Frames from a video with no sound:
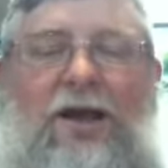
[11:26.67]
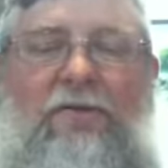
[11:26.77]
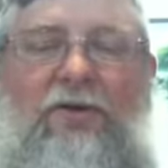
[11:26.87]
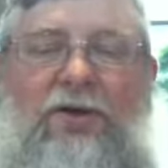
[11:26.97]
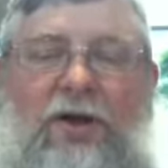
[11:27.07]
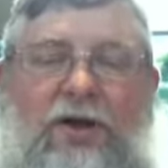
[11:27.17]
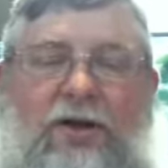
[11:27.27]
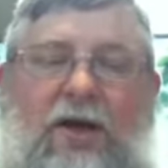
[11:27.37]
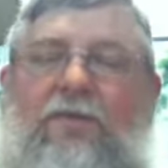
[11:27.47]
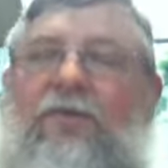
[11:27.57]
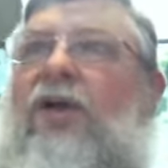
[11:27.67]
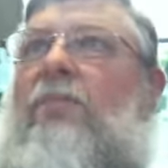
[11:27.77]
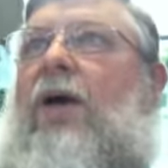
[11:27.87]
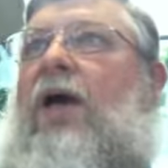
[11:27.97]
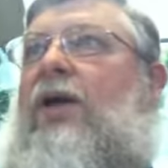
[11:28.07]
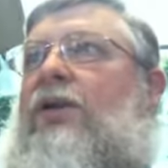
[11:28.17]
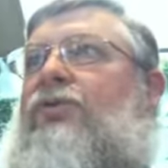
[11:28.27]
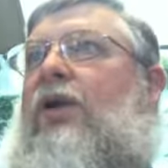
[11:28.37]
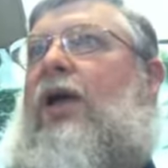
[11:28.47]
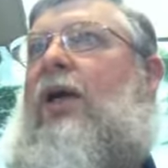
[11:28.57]
Everything bad
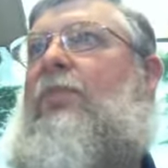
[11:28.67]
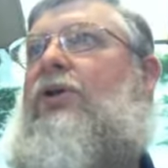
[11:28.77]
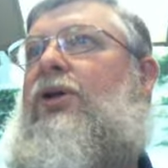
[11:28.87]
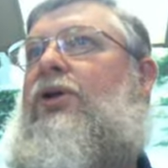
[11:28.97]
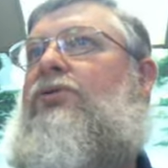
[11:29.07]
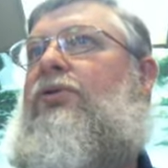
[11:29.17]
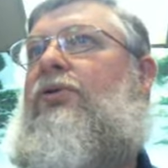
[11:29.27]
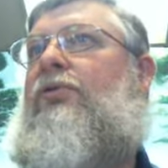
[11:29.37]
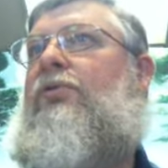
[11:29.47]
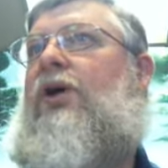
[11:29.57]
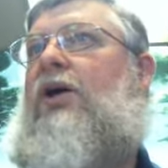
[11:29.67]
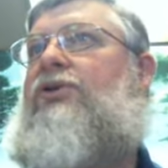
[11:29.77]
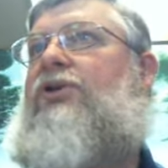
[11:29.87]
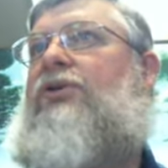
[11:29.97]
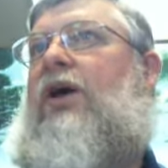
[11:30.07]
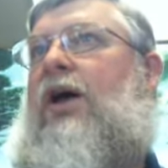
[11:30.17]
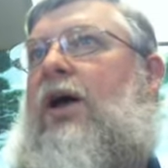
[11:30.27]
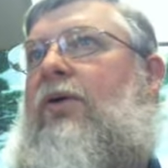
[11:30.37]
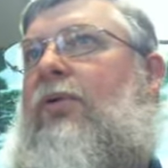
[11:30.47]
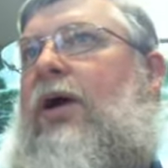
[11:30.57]
that's going to happen to Israel, God says,
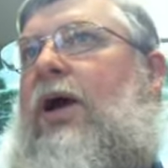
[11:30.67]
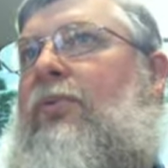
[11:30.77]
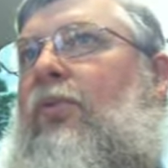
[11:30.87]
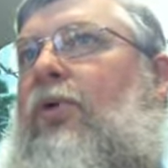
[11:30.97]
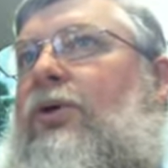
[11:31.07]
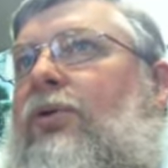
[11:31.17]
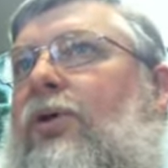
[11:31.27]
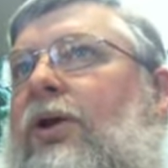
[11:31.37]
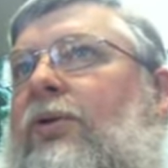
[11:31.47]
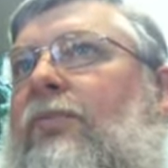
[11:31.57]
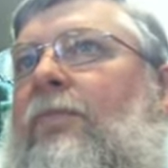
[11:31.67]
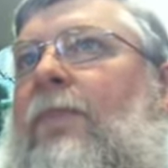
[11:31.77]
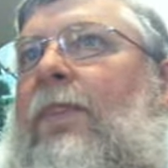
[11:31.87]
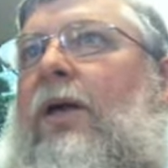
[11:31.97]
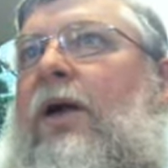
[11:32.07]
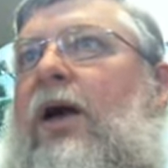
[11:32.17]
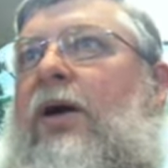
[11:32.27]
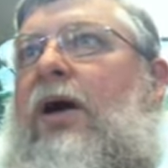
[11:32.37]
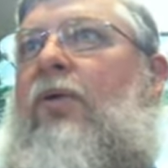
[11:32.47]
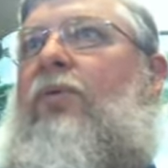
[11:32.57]
I'm the one doing it.
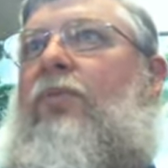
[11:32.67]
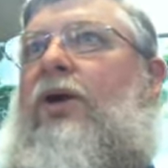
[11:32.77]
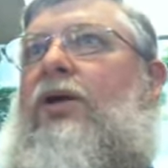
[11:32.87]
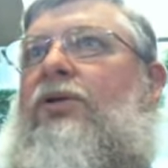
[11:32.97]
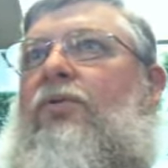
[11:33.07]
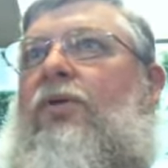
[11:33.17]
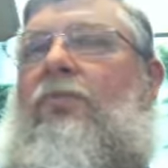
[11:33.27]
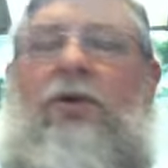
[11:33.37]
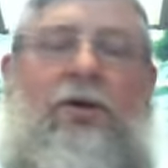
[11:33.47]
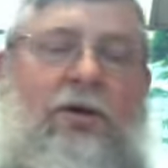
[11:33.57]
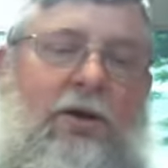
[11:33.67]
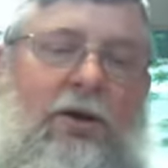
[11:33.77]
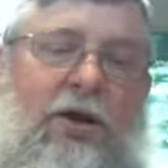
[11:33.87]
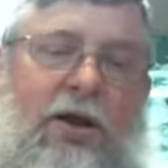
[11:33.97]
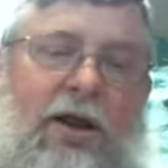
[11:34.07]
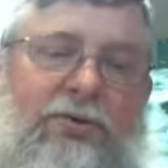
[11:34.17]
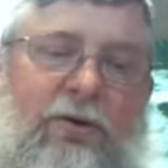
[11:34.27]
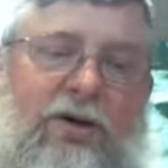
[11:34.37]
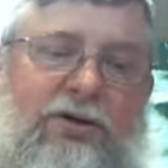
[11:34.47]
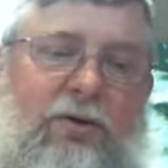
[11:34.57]
I will bring it to them. And that's
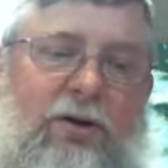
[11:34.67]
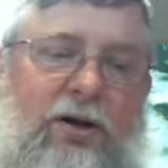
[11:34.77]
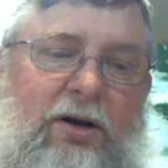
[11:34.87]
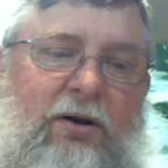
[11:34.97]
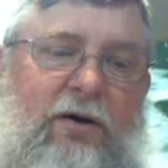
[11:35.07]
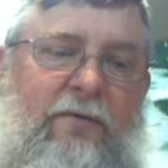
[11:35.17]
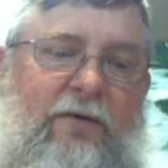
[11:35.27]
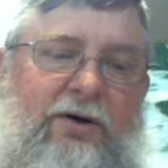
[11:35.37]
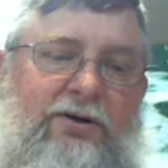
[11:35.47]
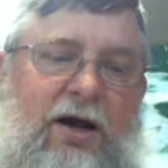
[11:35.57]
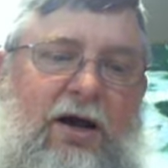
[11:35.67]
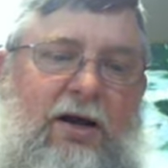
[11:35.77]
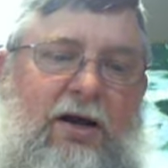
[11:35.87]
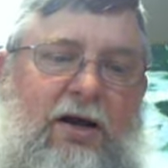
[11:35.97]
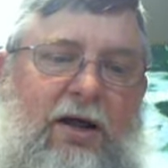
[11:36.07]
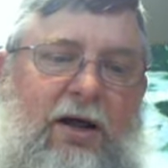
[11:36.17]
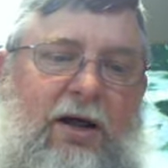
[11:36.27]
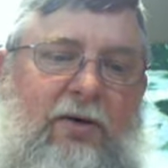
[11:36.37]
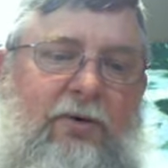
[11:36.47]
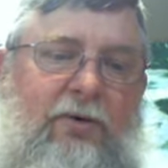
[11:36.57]
what He's doing. In verse 9, and
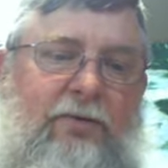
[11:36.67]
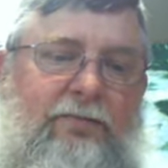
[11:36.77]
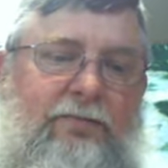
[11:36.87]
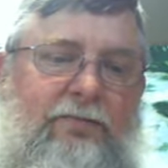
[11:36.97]
I will